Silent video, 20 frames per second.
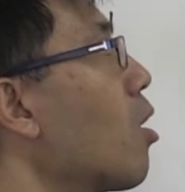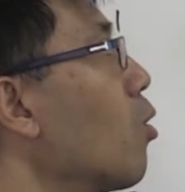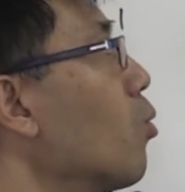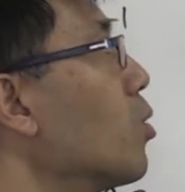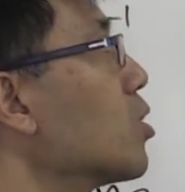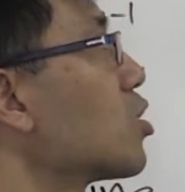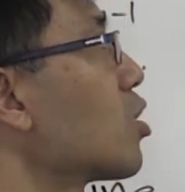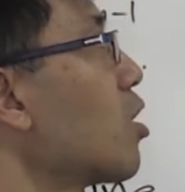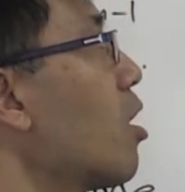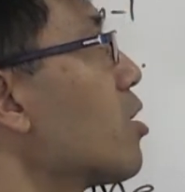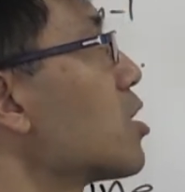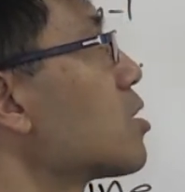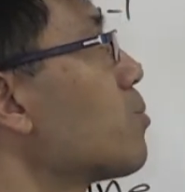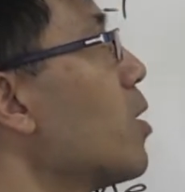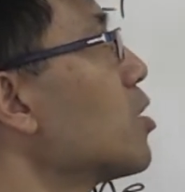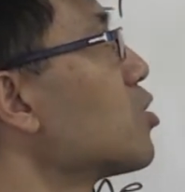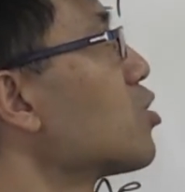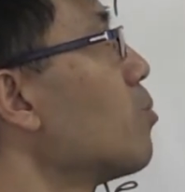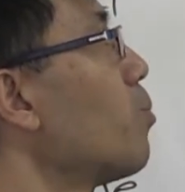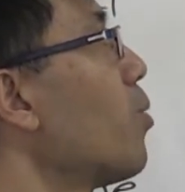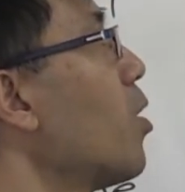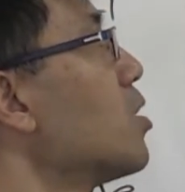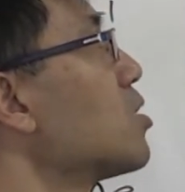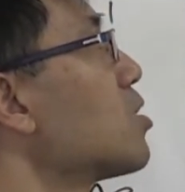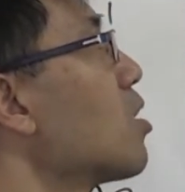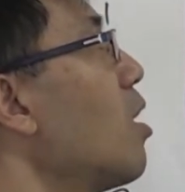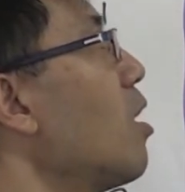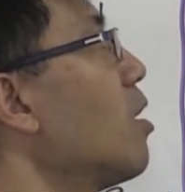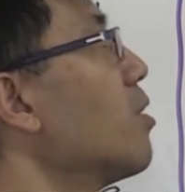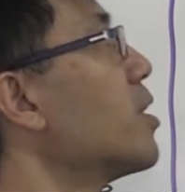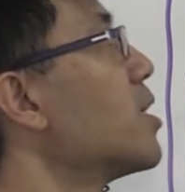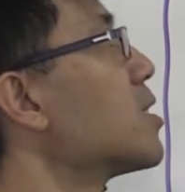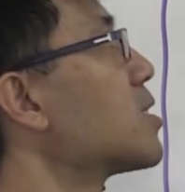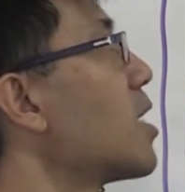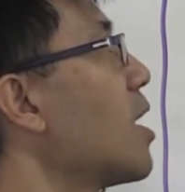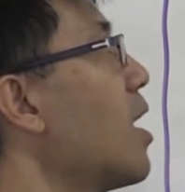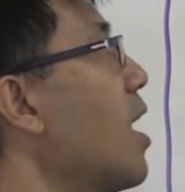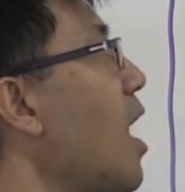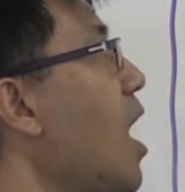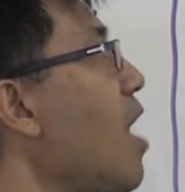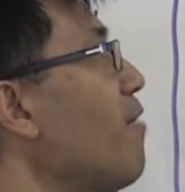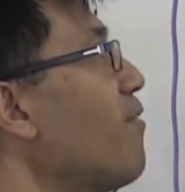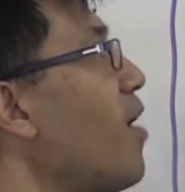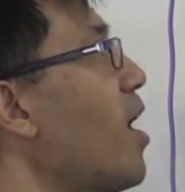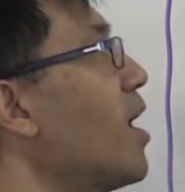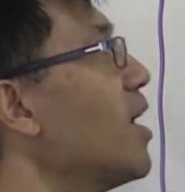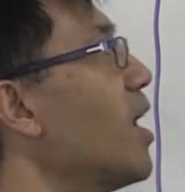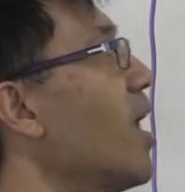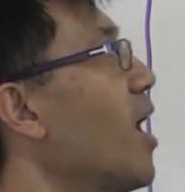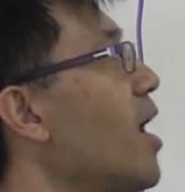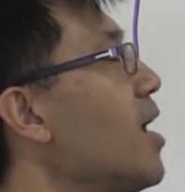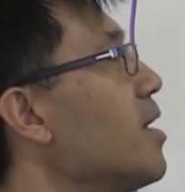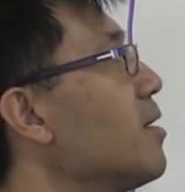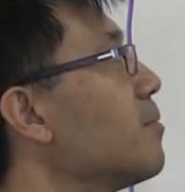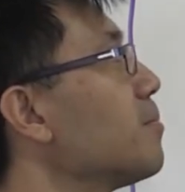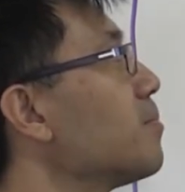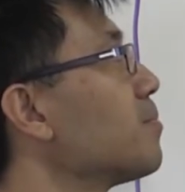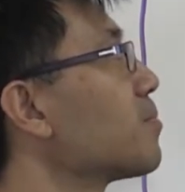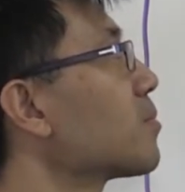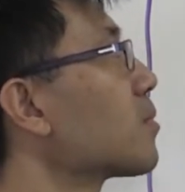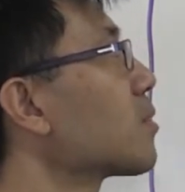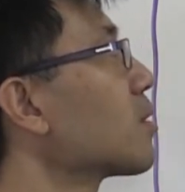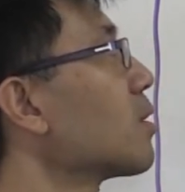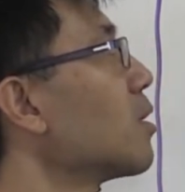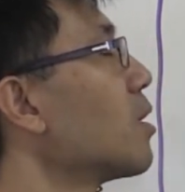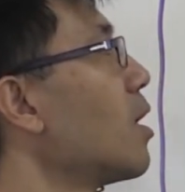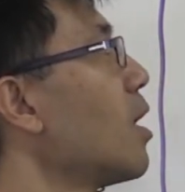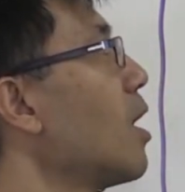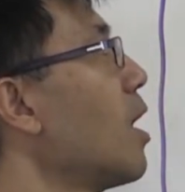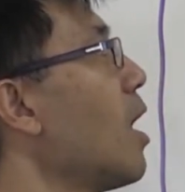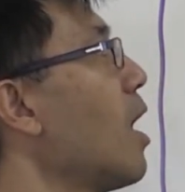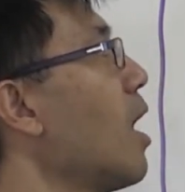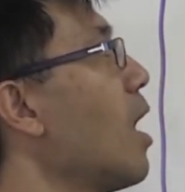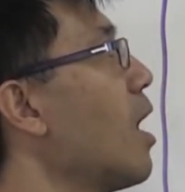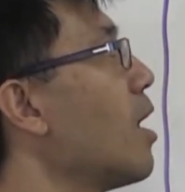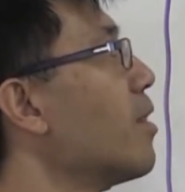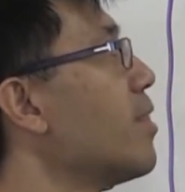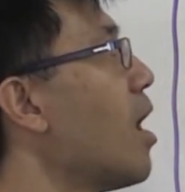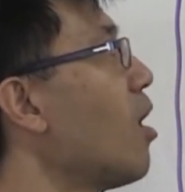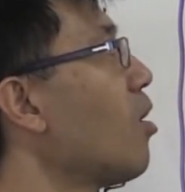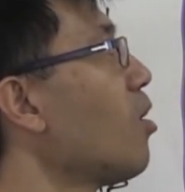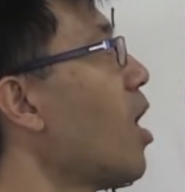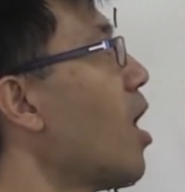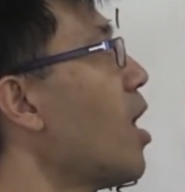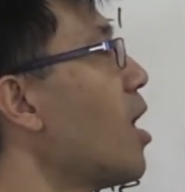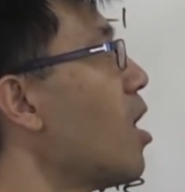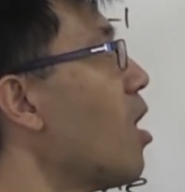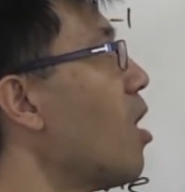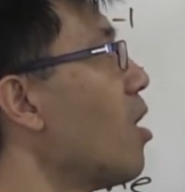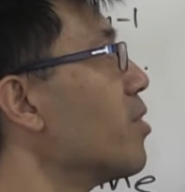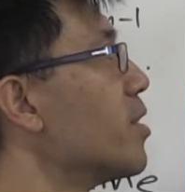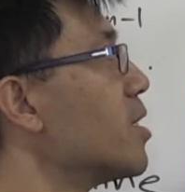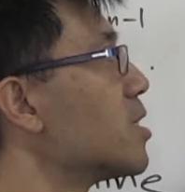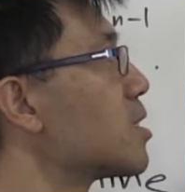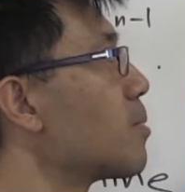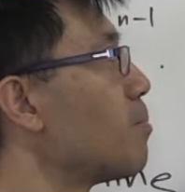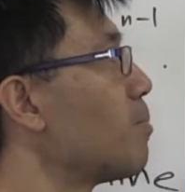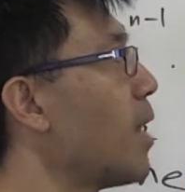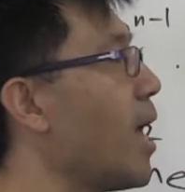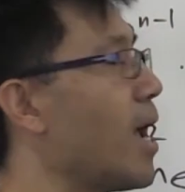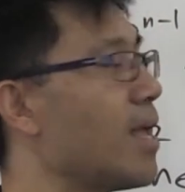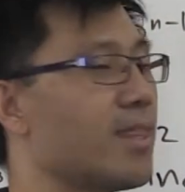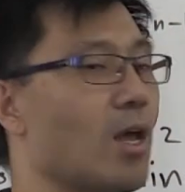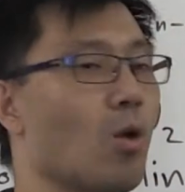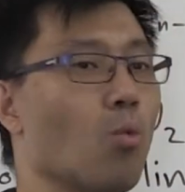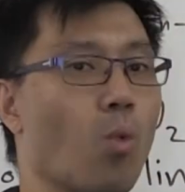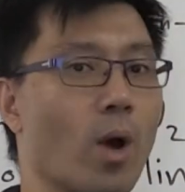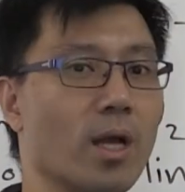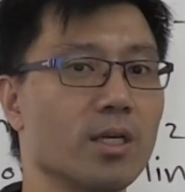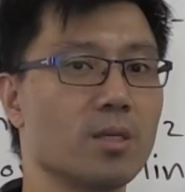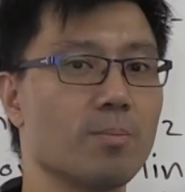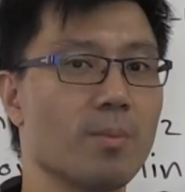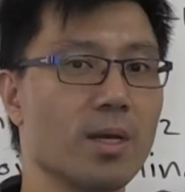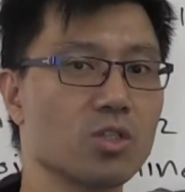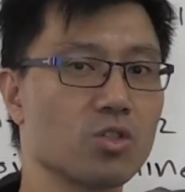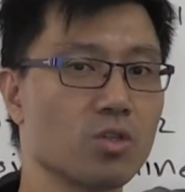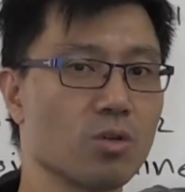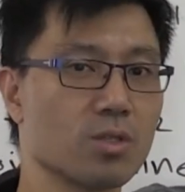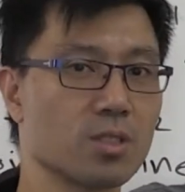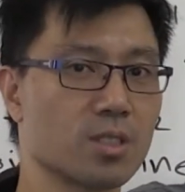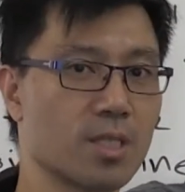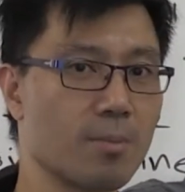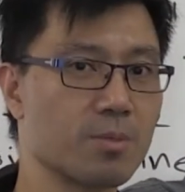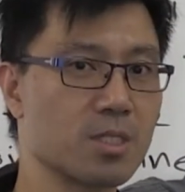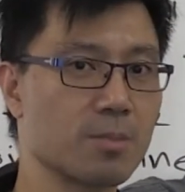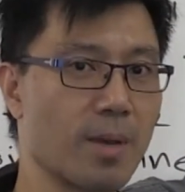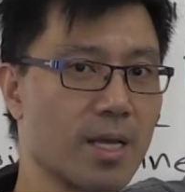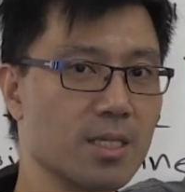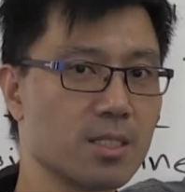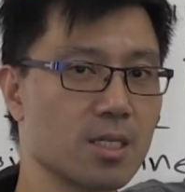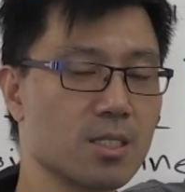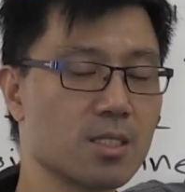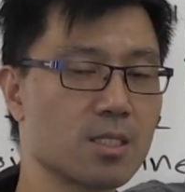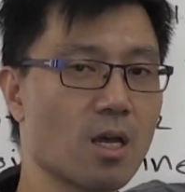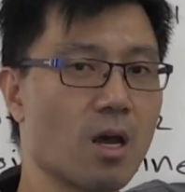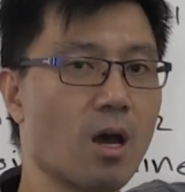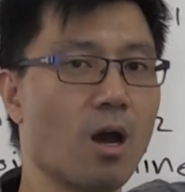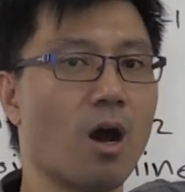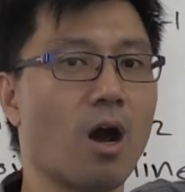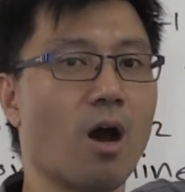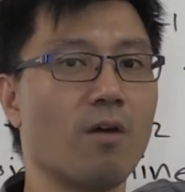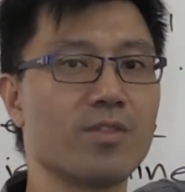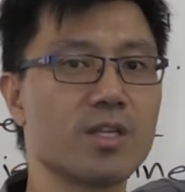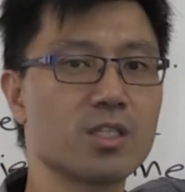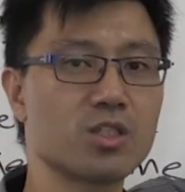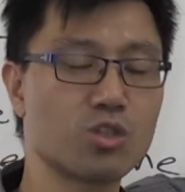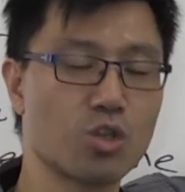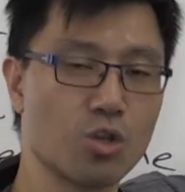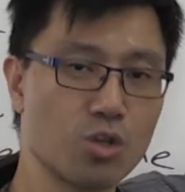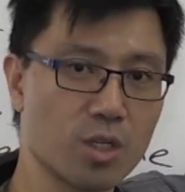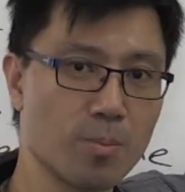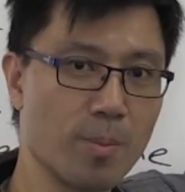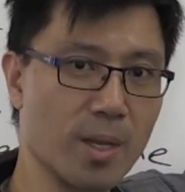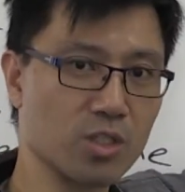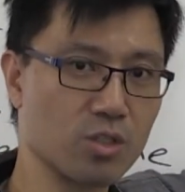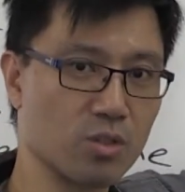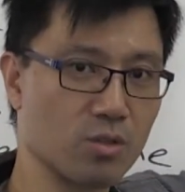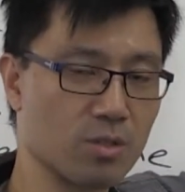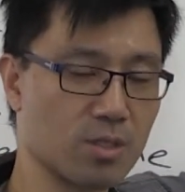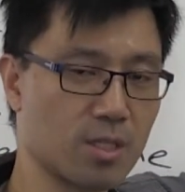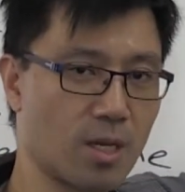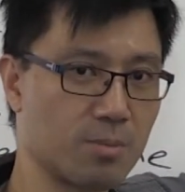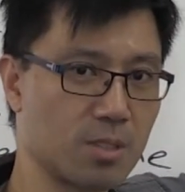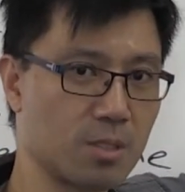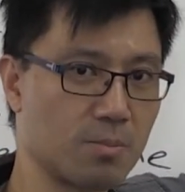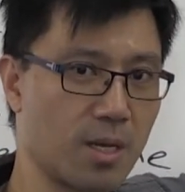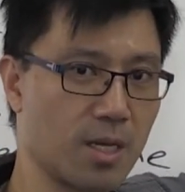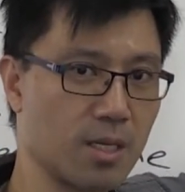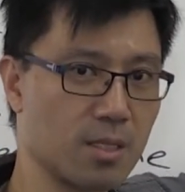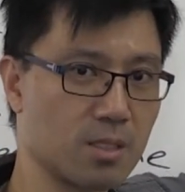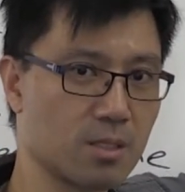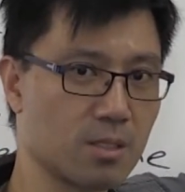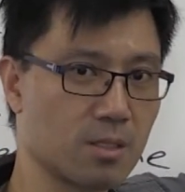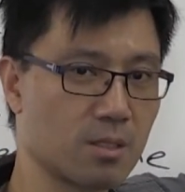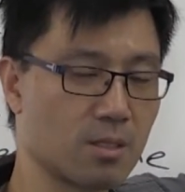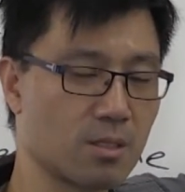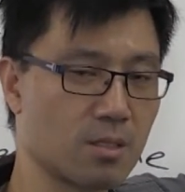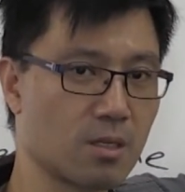which correspond to points on this affine line, they'll lie on this plane. They're one-dimensional subspaces of this two-dimensional subspace.